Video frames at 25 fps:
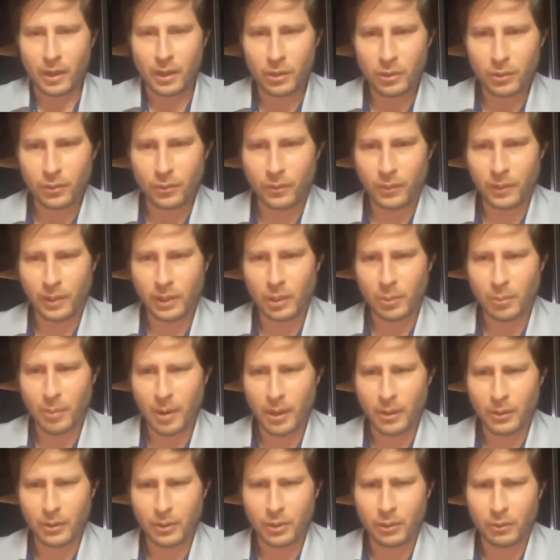how do you feel
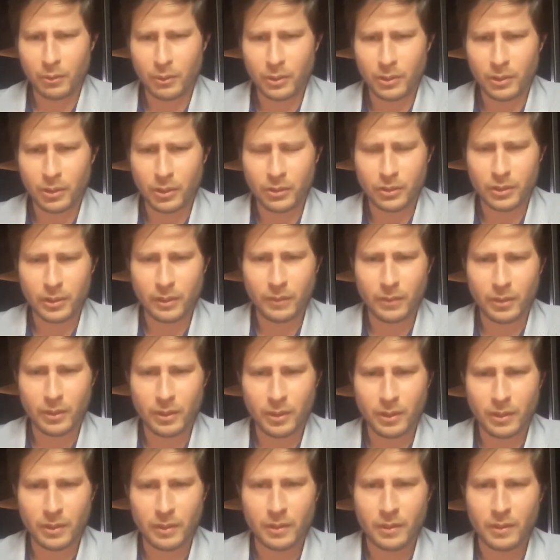about the results of
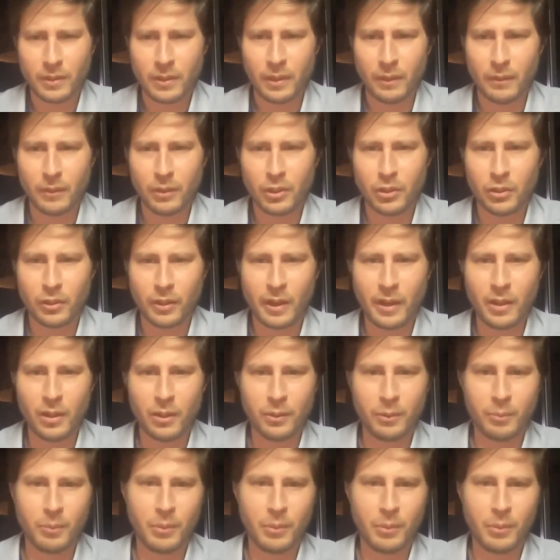the of the trial?